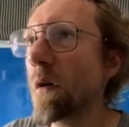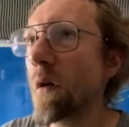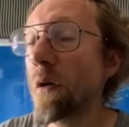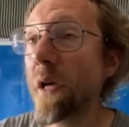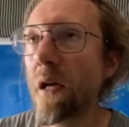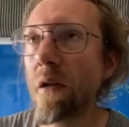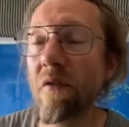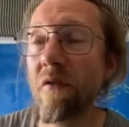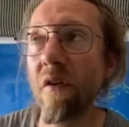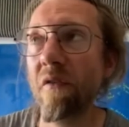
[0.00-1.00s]
again,
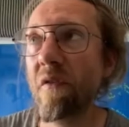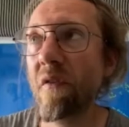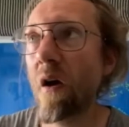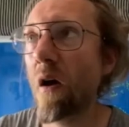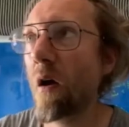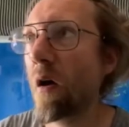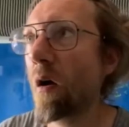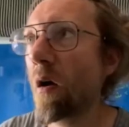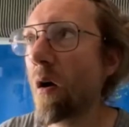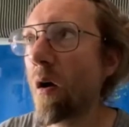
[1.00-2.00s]
it's just
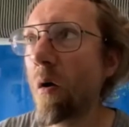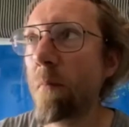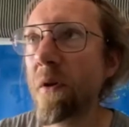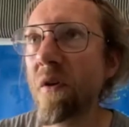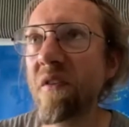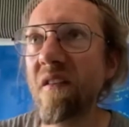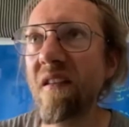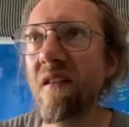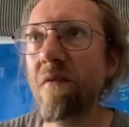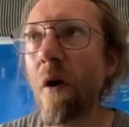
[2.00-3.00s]
because
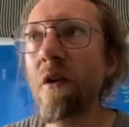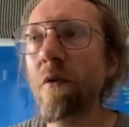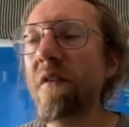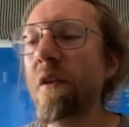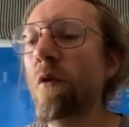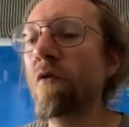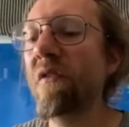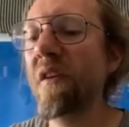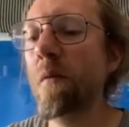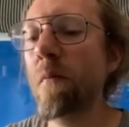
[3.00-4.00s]
it's very interesting what you
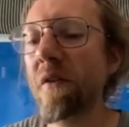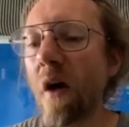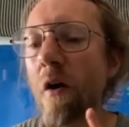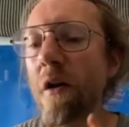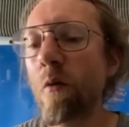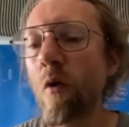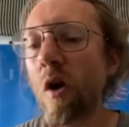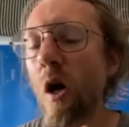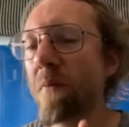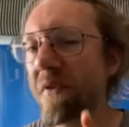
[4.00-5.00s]
just said about how he woke up.